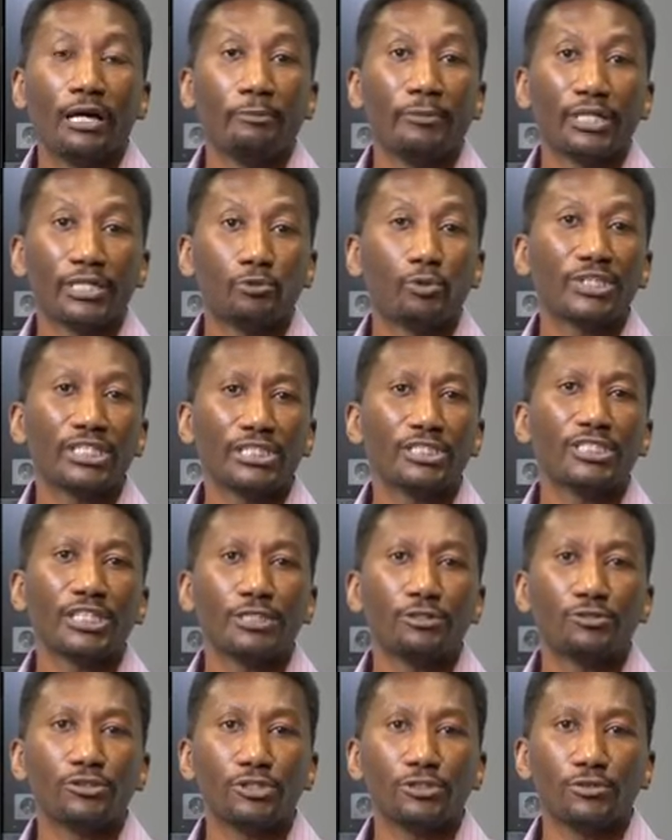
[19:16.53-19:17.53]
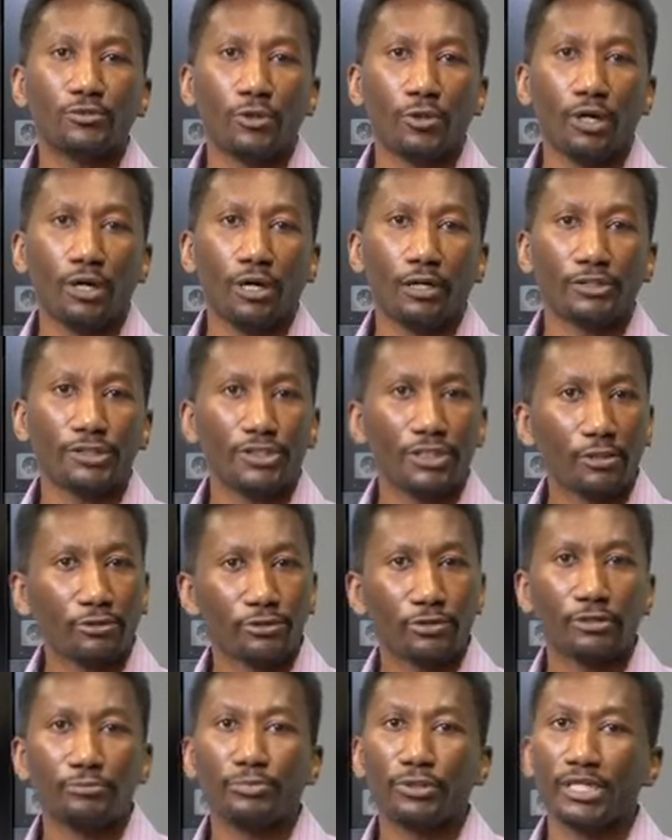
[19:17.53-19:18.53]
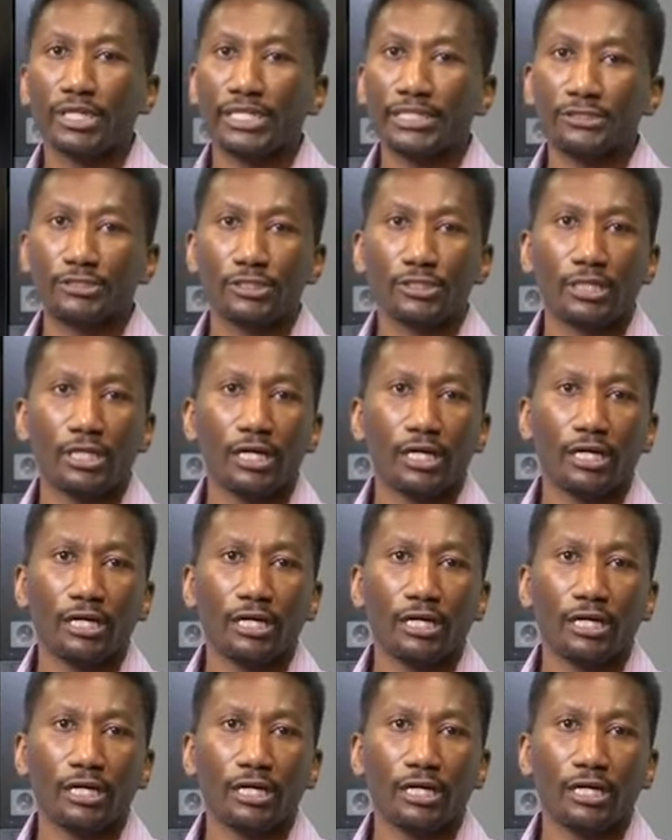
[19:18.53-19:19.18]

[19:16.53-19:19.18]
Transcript: But if we continue to uh, shelter in place,